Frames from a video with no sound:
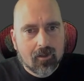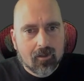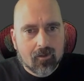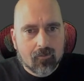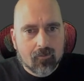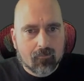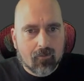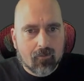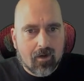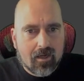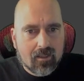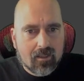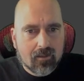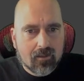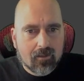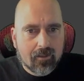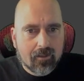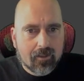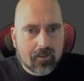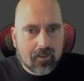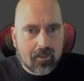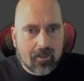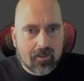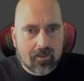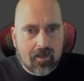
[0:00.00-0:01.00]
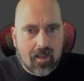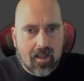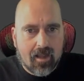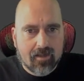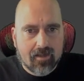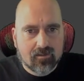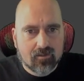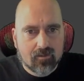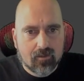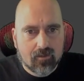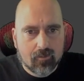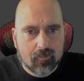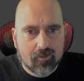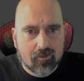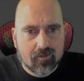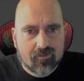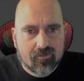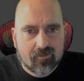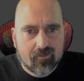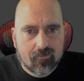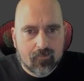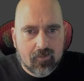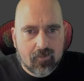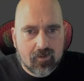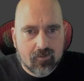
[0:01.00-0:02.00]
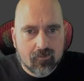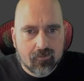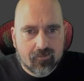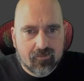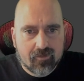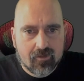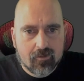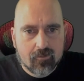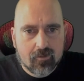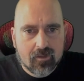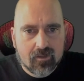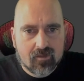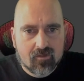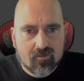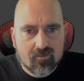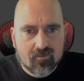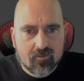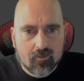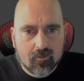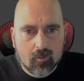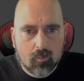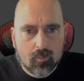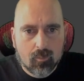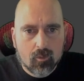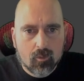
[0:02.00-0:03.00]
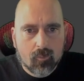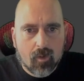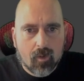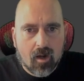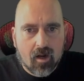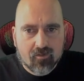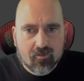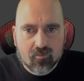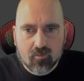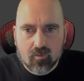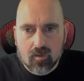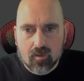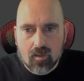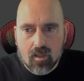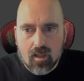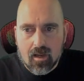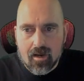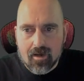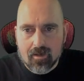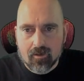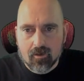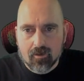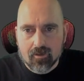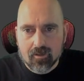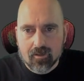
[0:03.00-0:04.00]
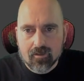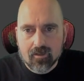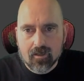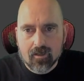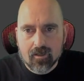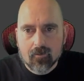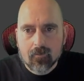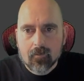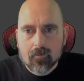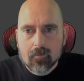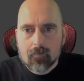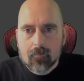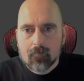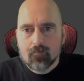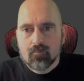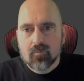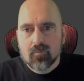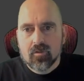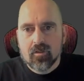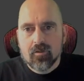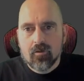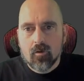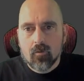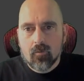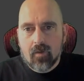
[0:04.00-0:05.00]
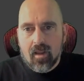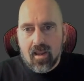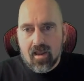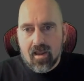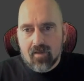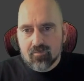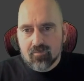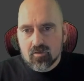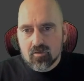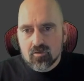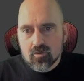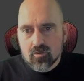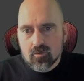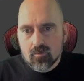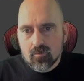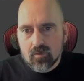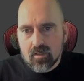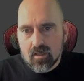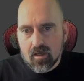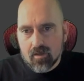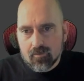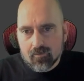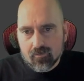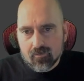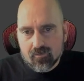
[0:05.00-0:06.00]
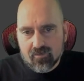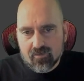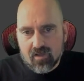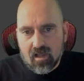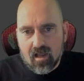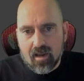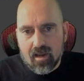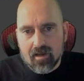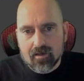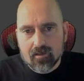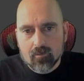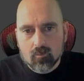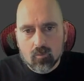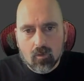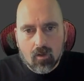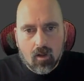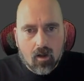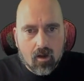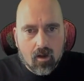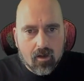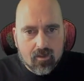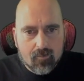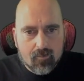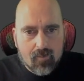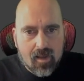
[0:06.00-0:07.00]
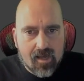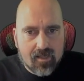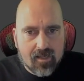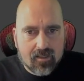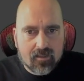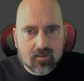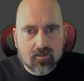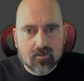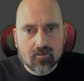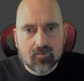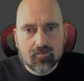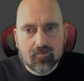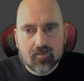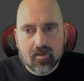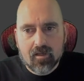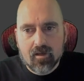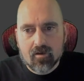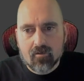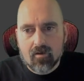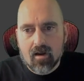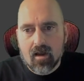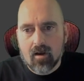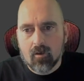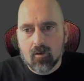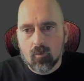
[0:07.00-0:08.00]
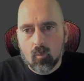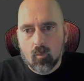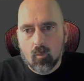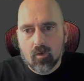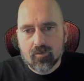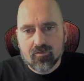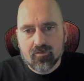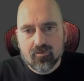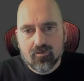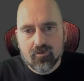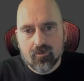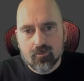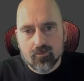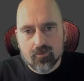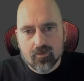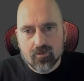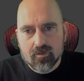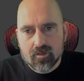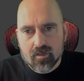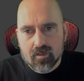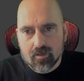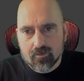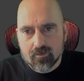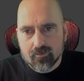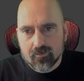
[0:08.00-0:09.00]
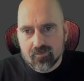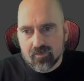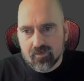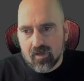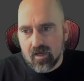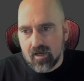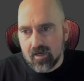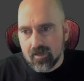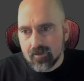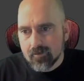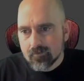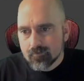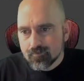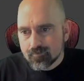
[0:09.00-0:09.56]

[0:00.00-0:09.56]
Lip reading: Right click and add to limits, and you'll see you get this little blue box with a line on it now. You don't have to do the other side. It will automatically figure out what to do to the other side.